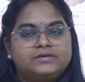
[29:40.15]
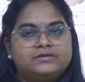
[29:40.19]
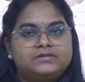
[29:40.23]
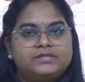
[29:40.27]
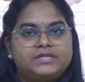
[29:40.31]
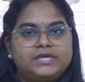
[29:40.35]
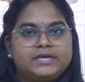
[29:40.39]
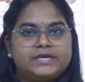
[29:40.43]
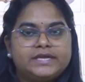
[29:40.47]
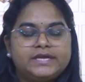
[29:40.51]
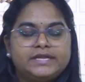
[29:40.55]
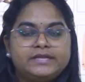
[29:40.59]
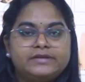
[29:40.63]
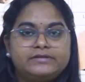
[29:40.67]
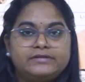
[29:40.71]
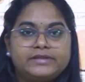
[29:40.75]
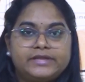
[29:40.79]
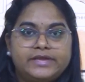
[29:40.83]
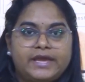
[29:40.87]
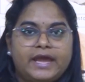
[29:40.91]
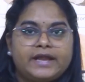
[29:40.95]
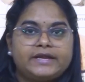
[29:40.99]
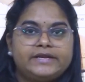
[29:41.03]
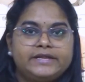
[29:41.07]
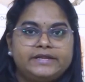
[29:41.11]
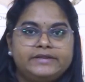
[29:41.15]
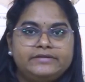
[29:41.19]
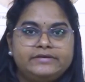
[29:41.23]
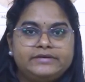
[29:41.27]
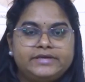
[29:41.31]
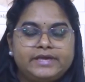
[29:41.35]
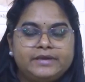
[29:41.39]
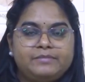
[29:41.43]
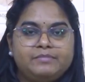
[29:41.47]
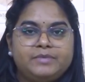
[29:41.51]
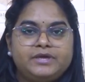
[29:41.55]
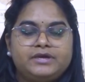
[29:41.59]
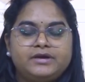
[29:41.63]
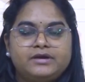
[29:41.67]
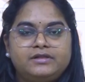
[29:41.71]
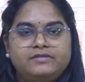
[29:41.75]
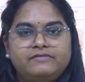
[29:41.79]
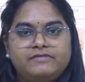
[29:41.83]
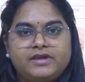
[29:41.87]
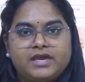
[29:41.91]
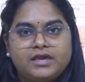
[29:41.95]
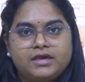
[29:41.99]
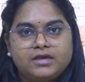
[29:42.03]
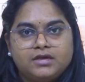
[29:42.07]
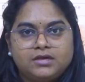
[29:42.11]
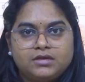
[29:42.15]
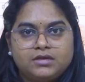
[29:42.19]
in a chemical way.